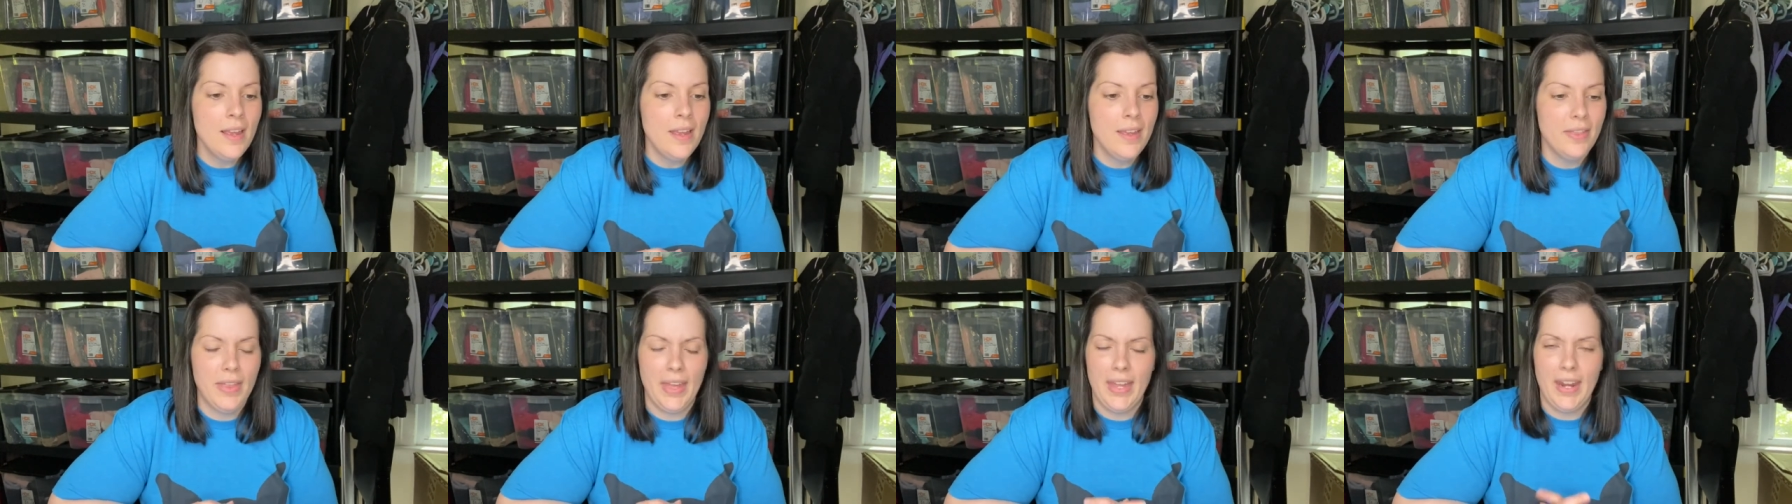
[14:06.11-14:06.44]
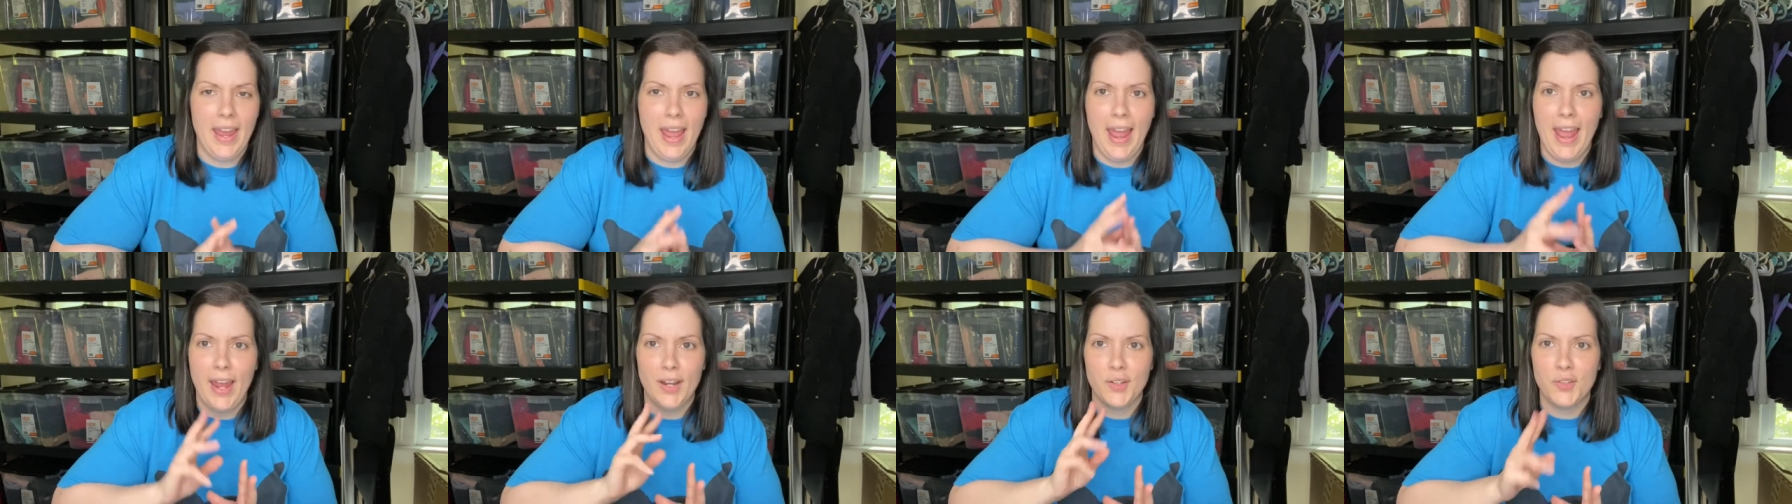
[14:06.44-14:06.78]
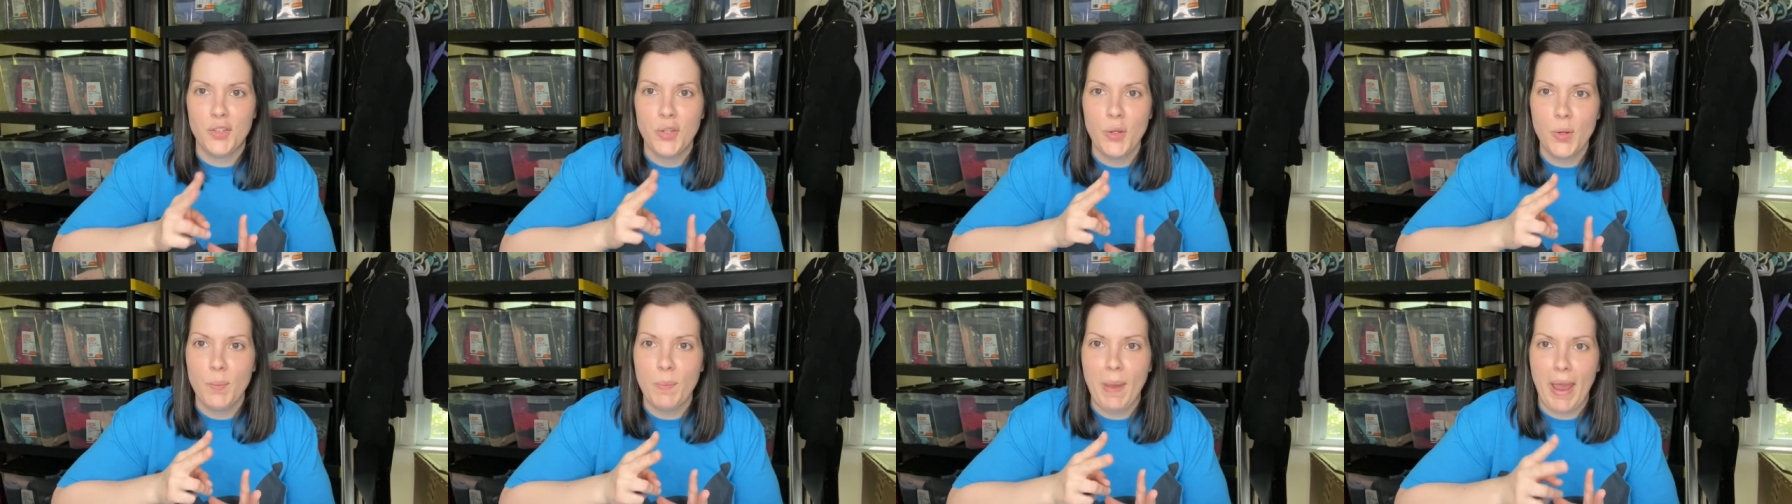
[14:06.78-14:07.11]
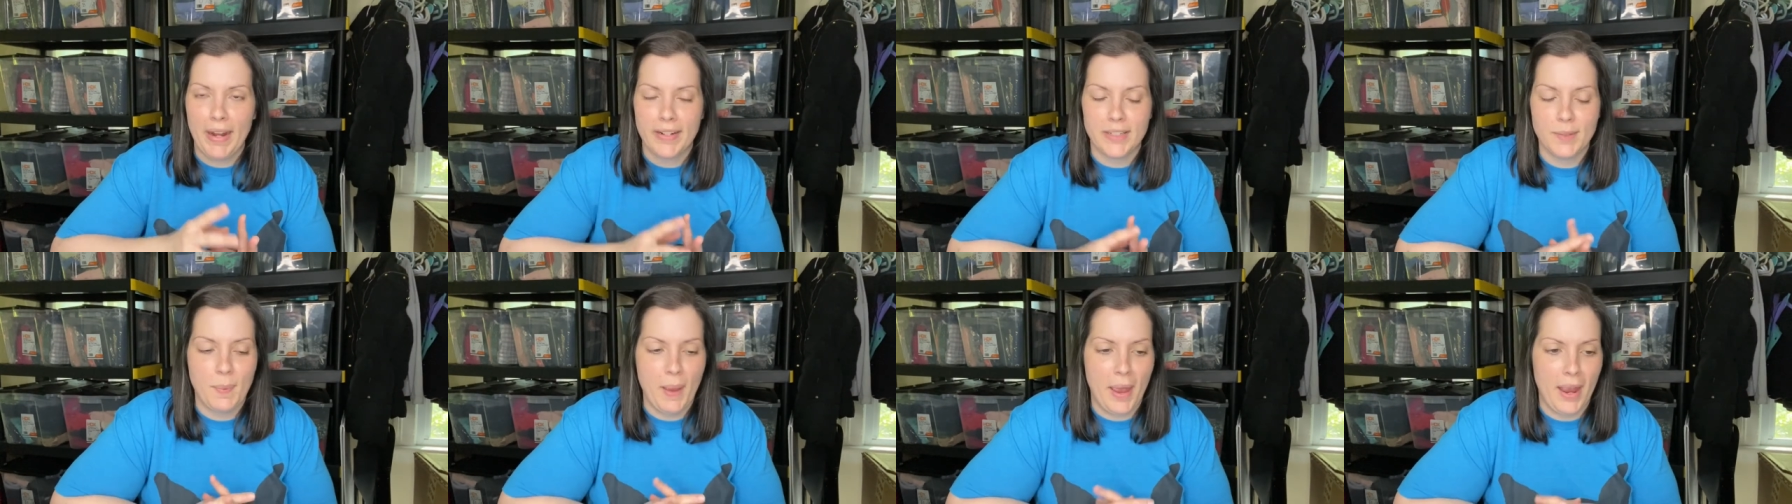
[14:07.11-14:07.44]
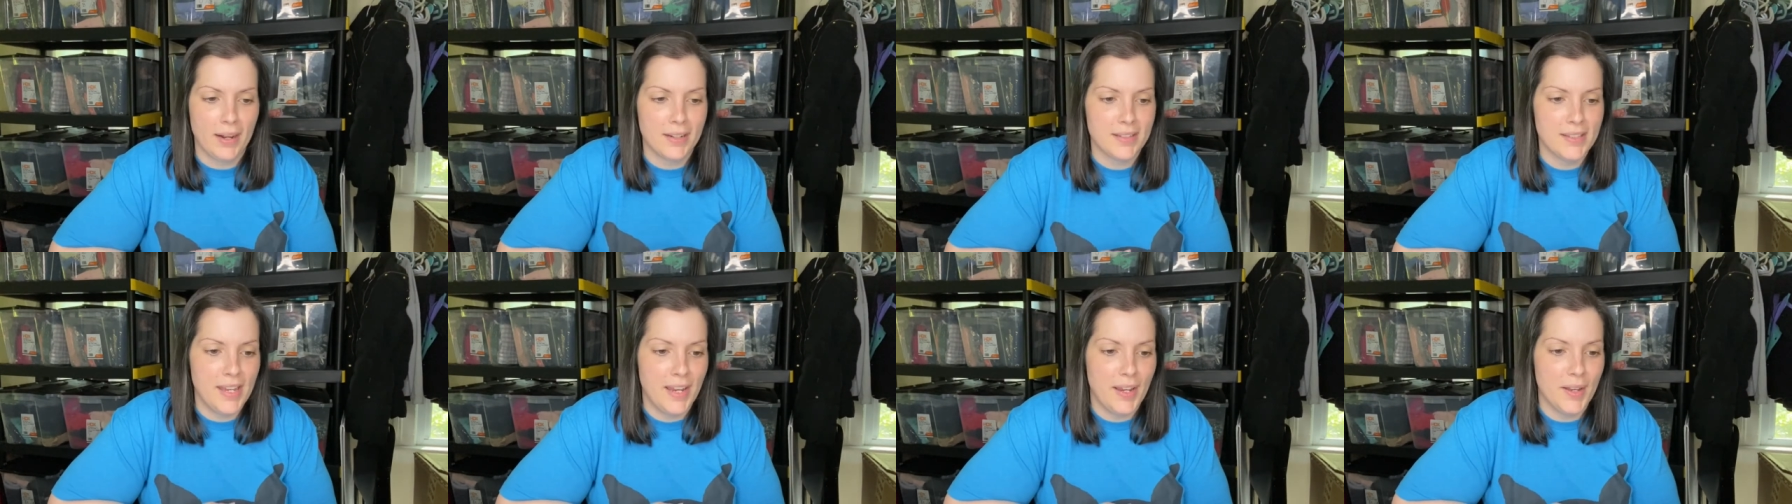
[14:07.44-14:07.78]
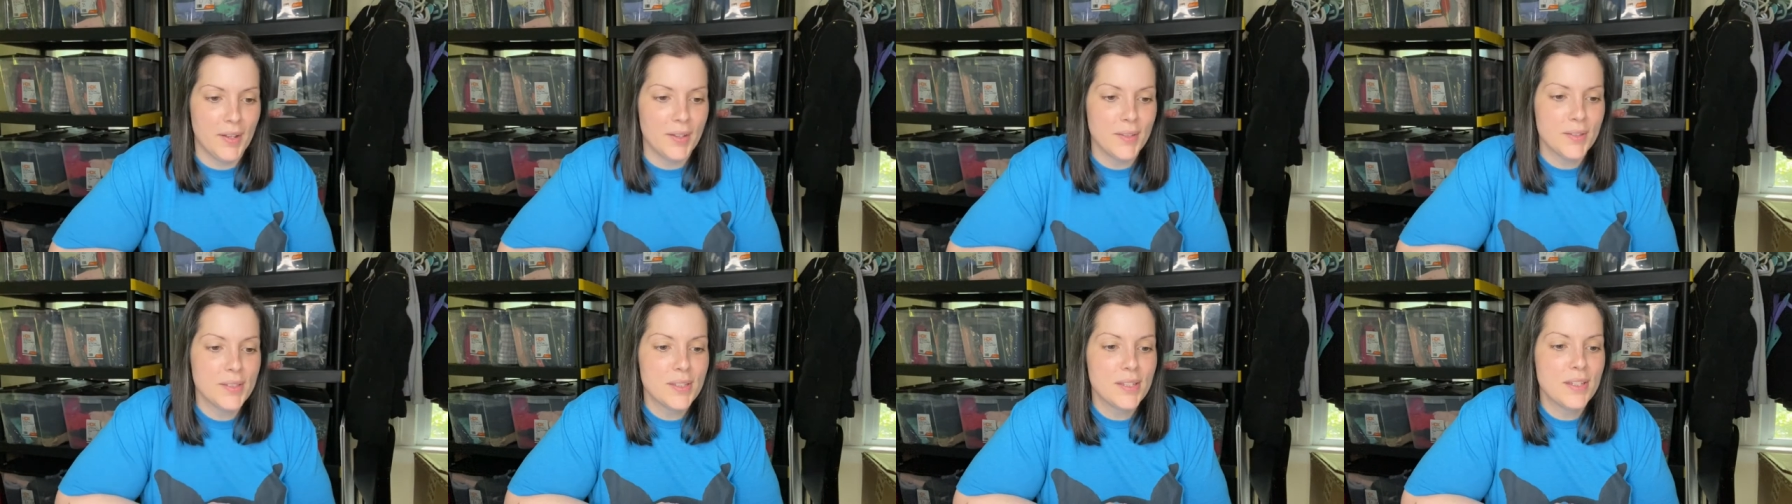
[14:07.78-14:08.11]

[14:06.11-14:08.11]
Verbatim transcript: that I had two back-to-back -back sales.